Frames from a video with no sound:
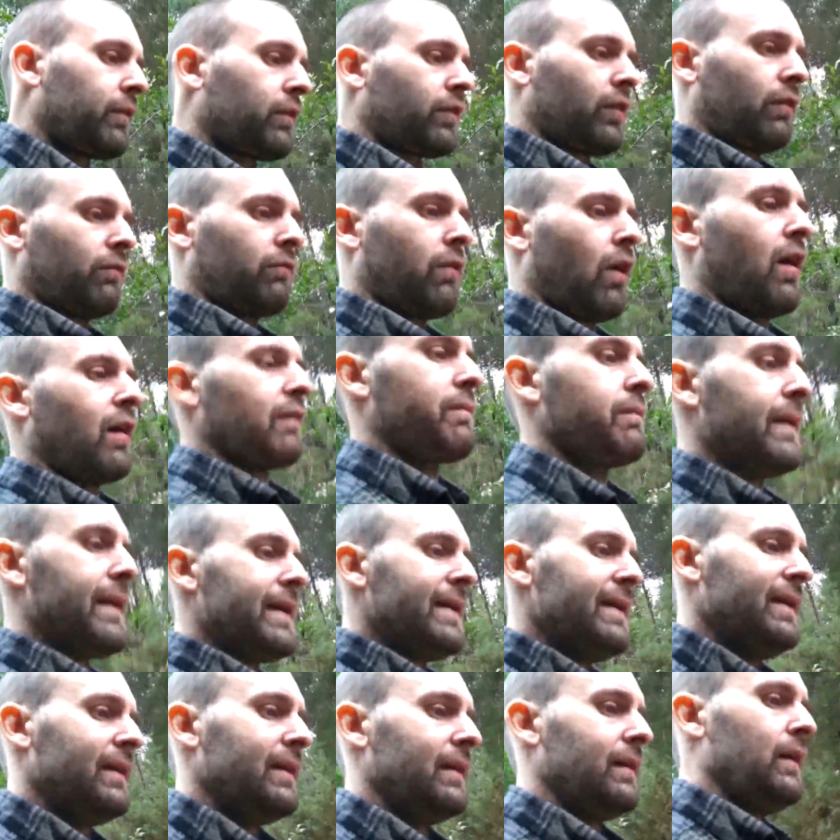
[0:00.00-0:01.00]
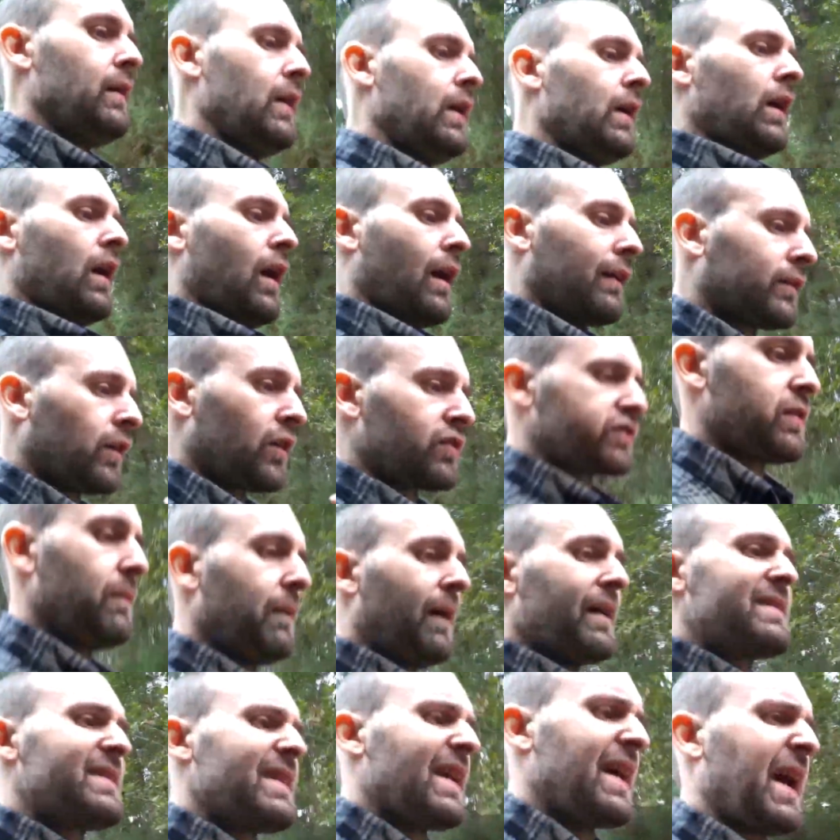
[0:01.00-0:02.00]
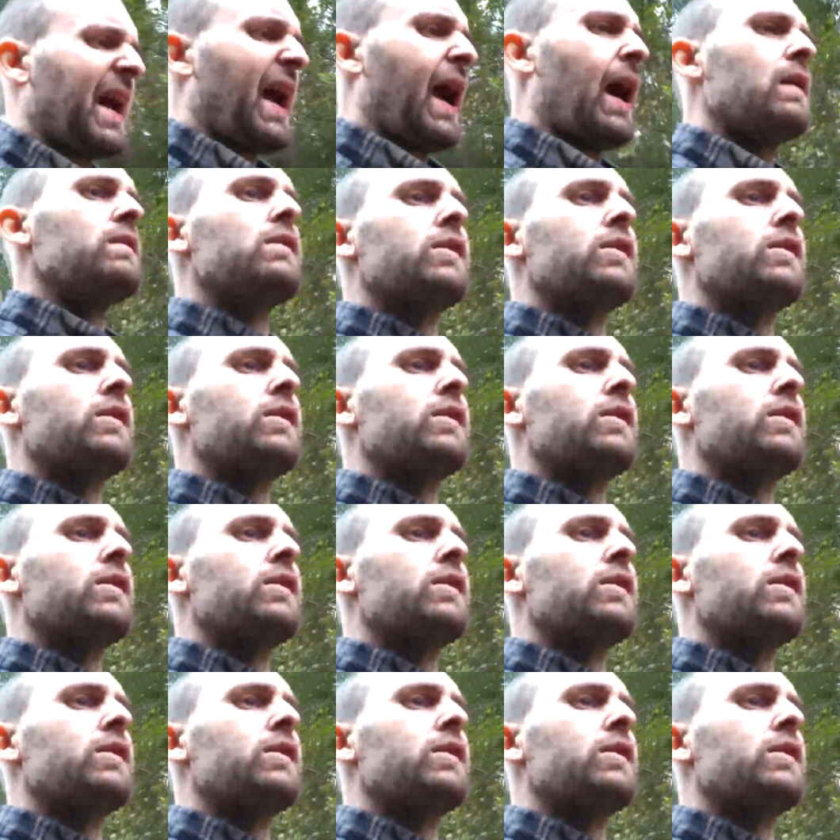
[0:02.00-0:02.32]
and to the right of me. I've got some idea how